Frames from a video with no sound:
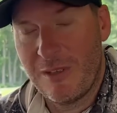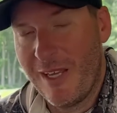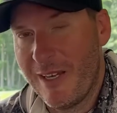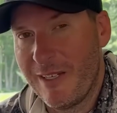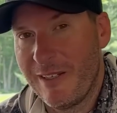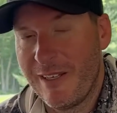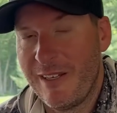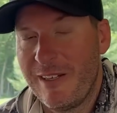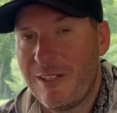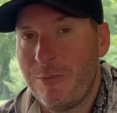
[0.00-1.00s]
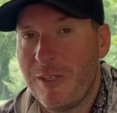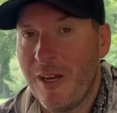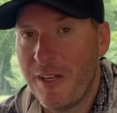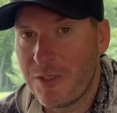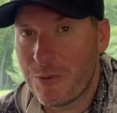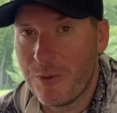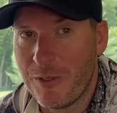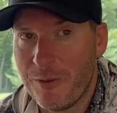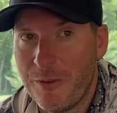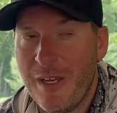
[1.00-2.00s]
of line. And to be honest with
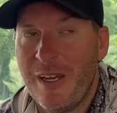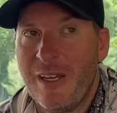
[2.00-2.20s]
you,